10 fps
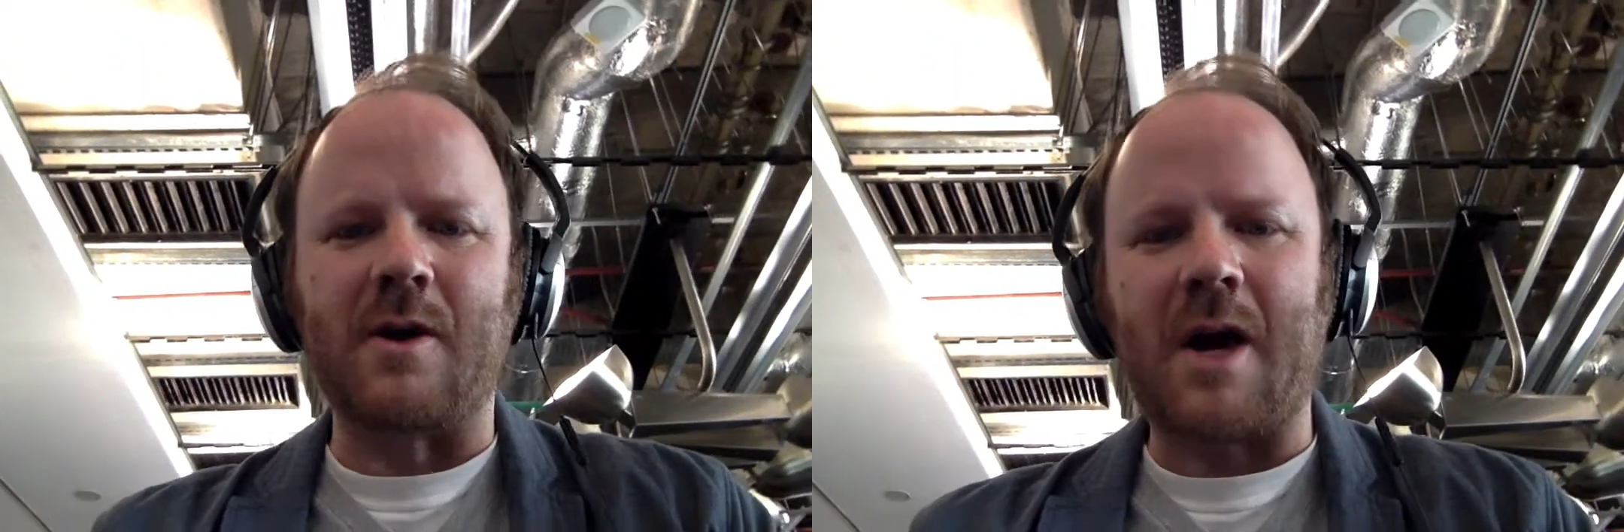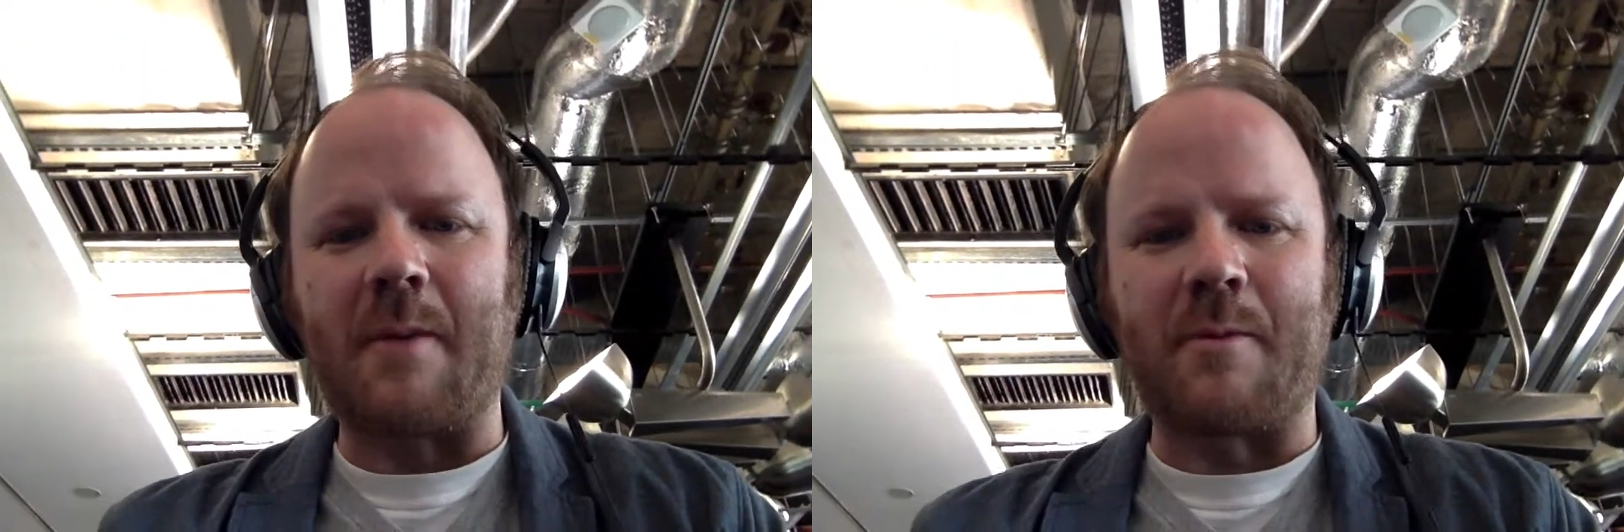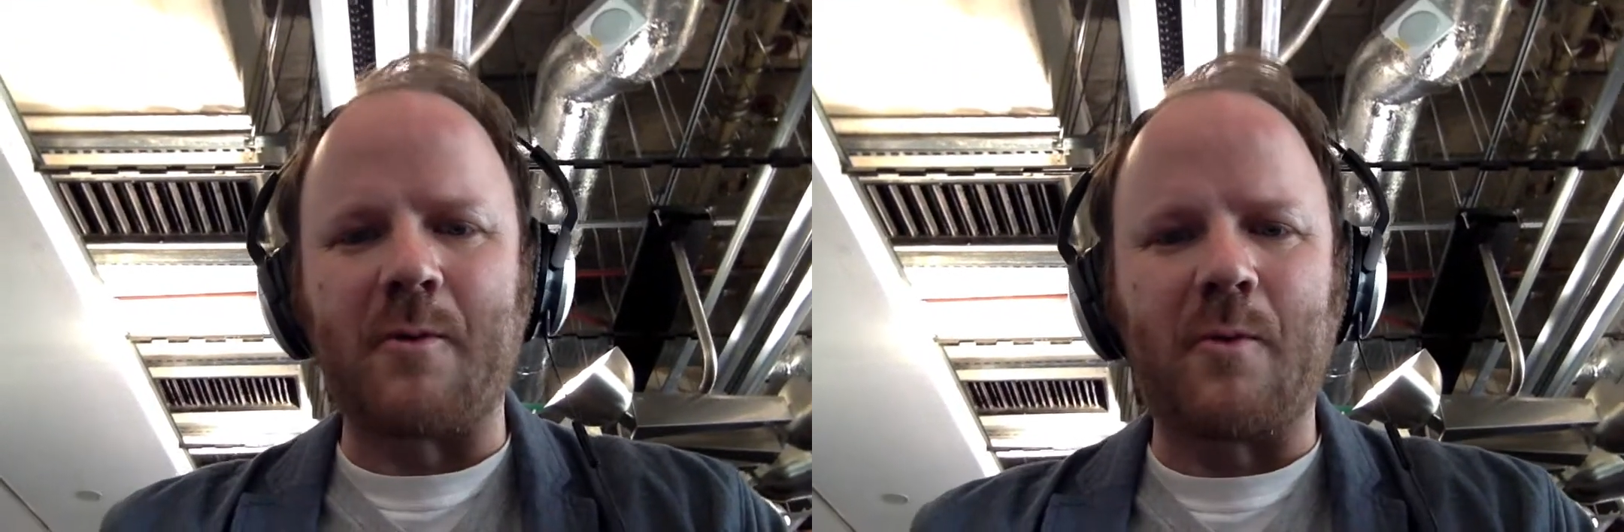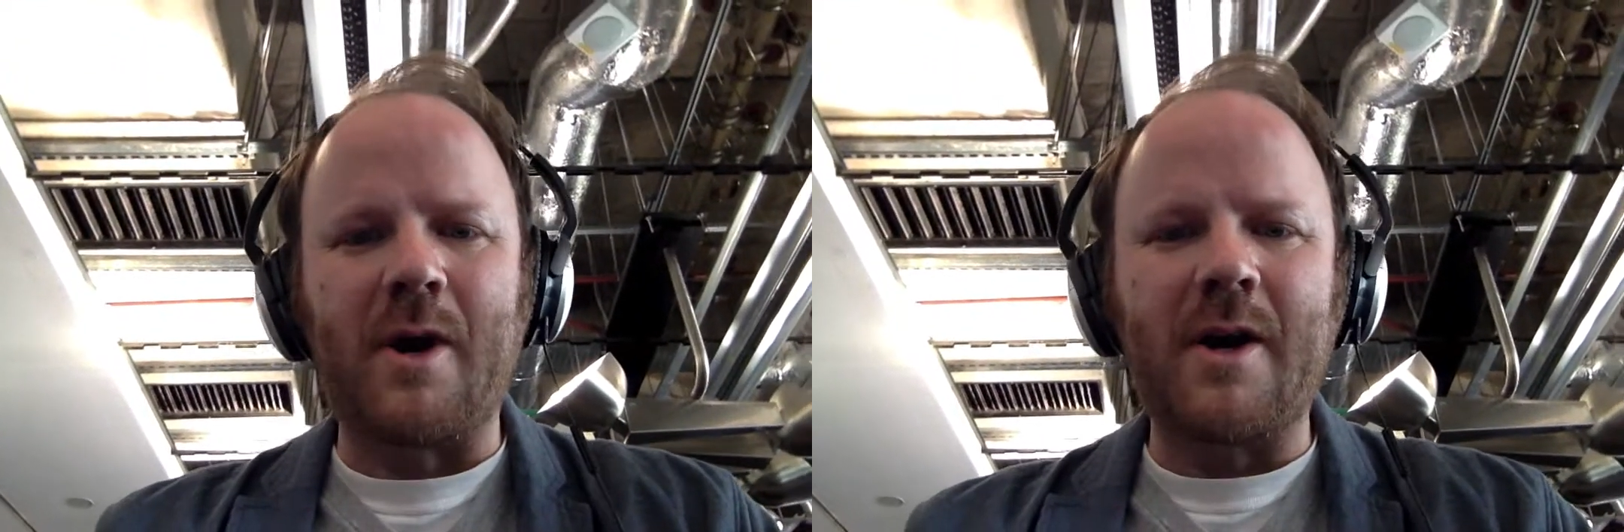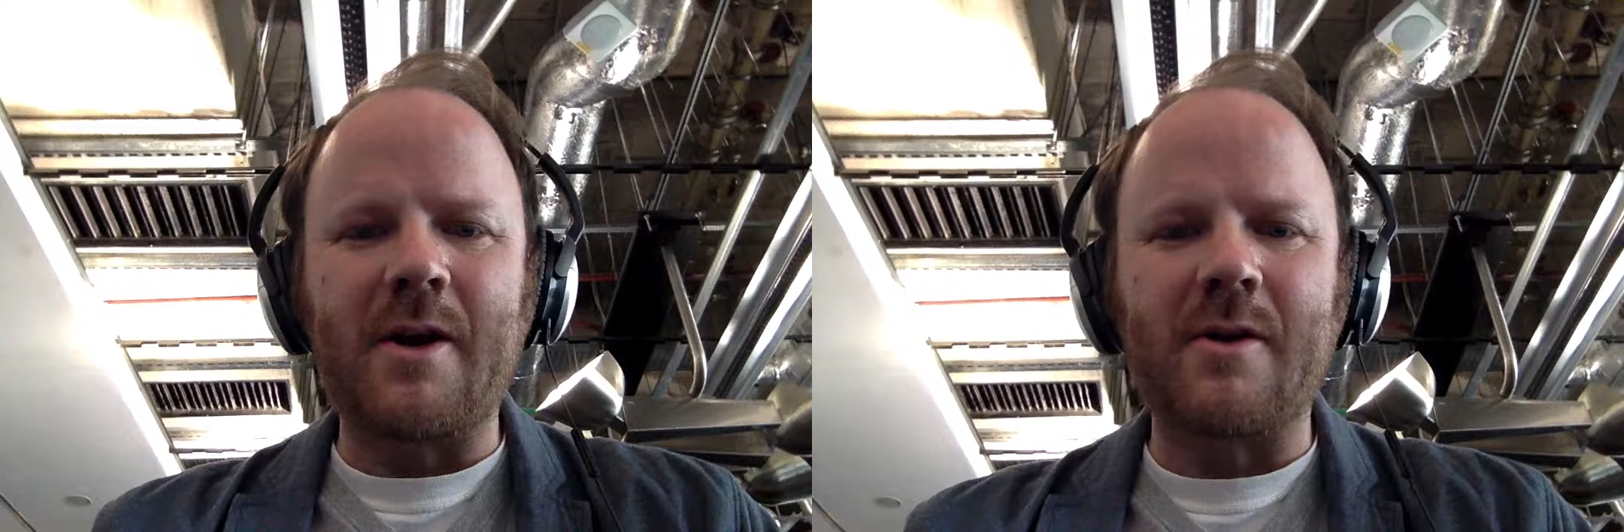copper
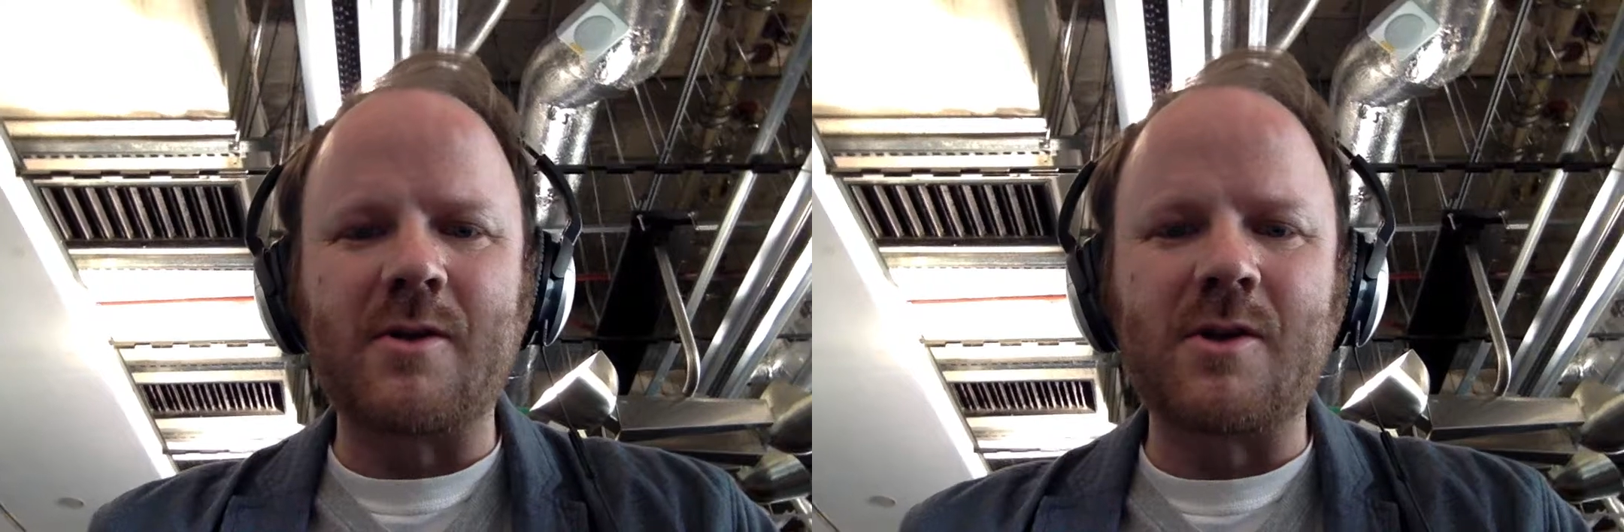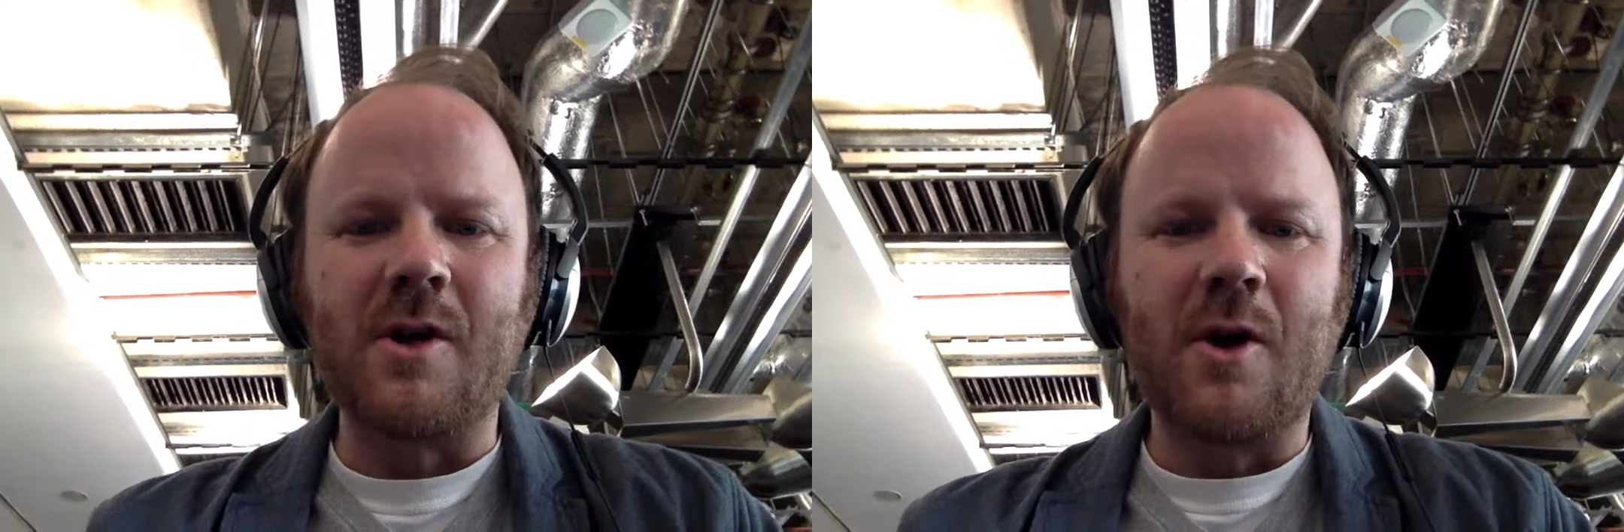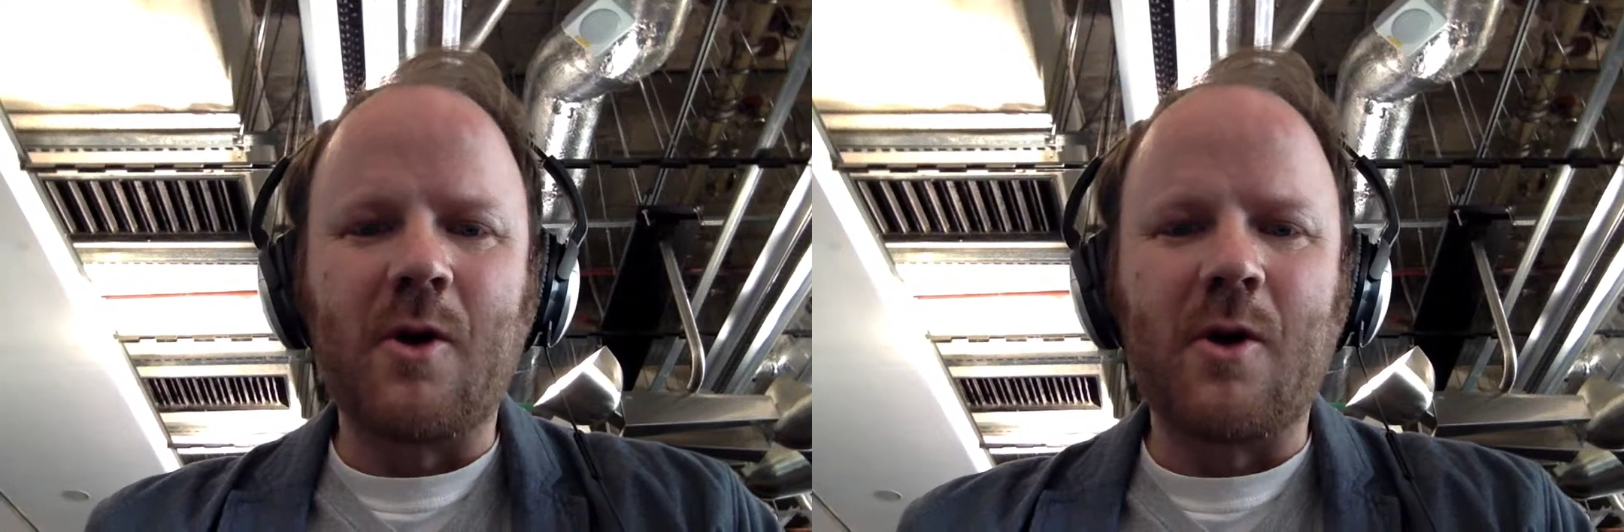wires